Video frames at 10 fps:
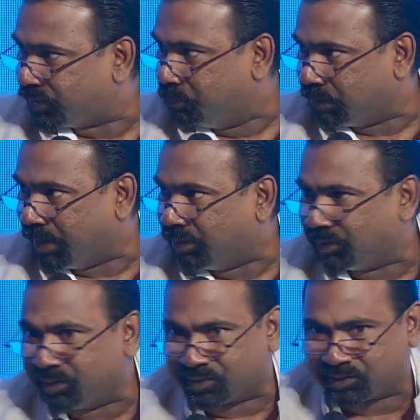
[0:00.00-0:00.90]

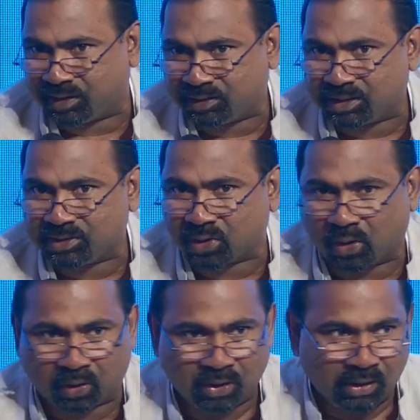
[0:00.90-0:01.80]
implementing the SDGs,
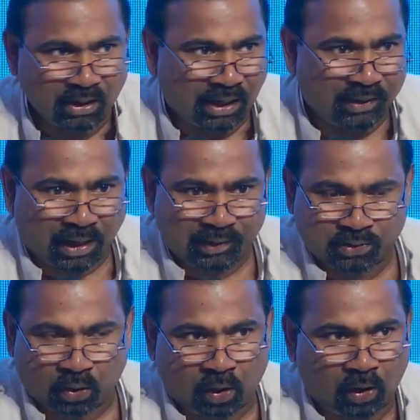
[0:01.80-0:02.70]
or I
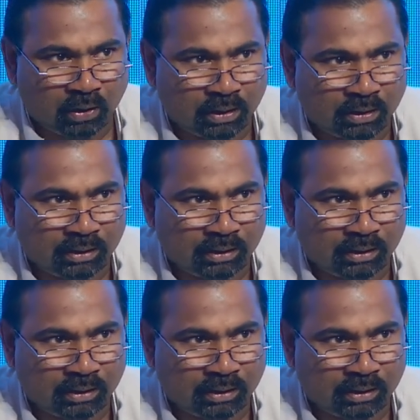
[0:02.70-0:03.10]
saw